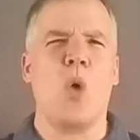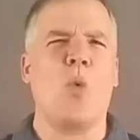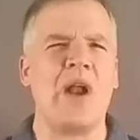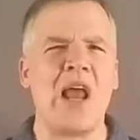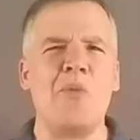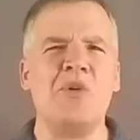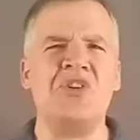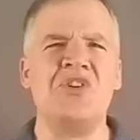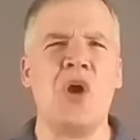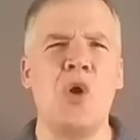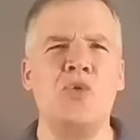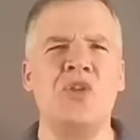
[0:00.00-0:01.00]
when I was
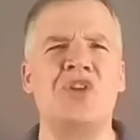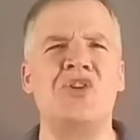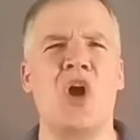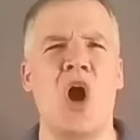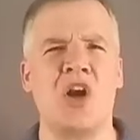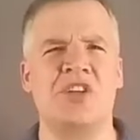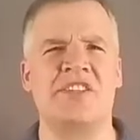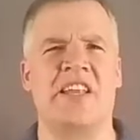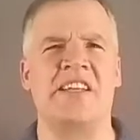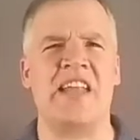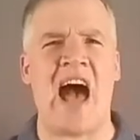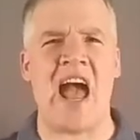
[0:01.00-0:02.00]
shown the charts
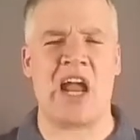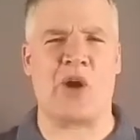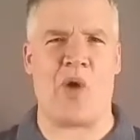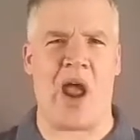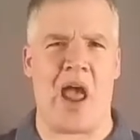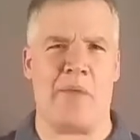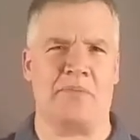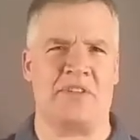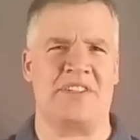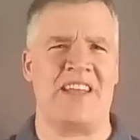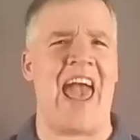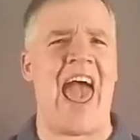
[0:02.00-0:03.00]
and diagrams
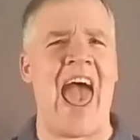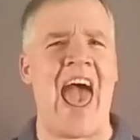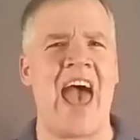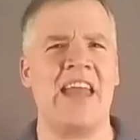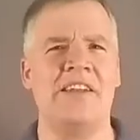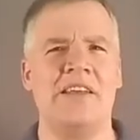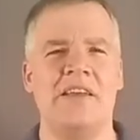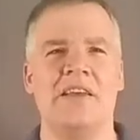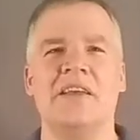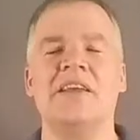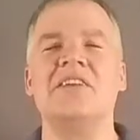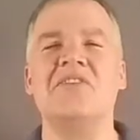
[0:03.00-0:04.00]
to add,
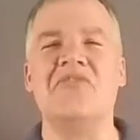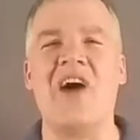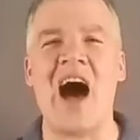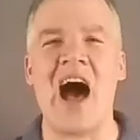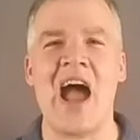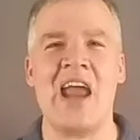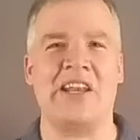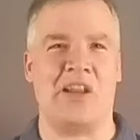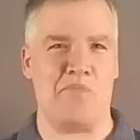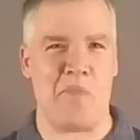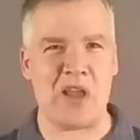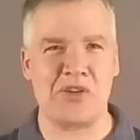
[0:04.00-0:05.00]
divide,
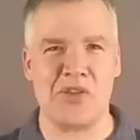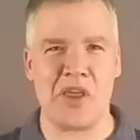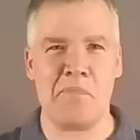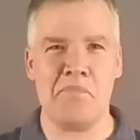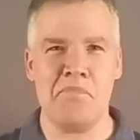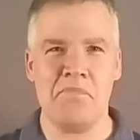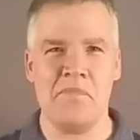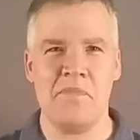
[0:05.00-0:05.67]
and measure them,